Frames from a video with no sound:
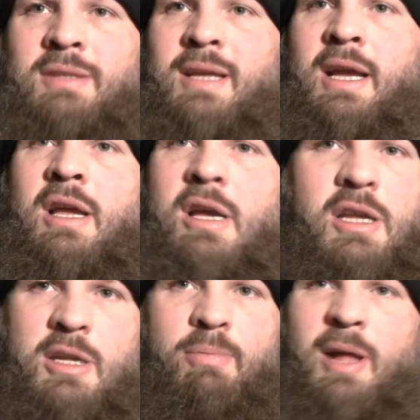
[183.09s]
It's like
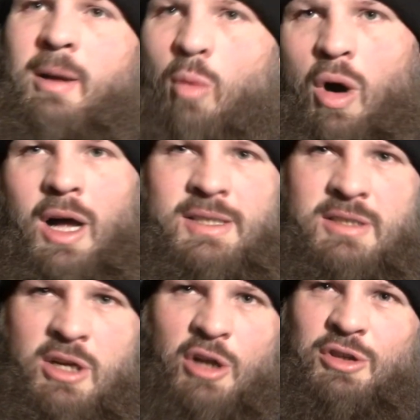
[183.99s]
you play them
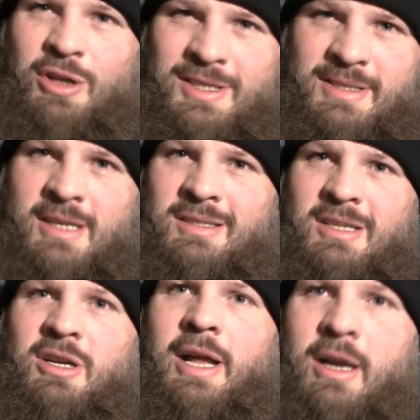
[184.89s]
once, during the season.
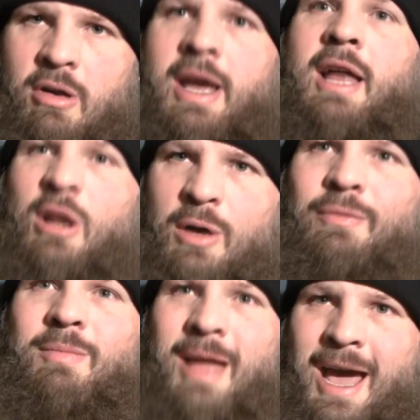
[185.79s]
And you're like, okay, learn
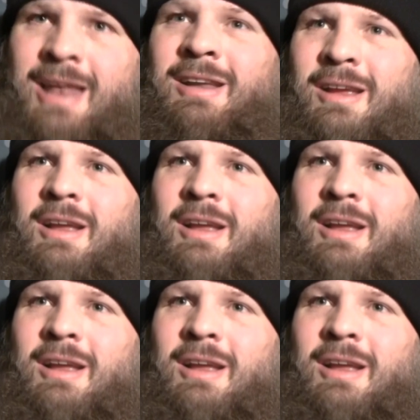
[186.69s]
from that.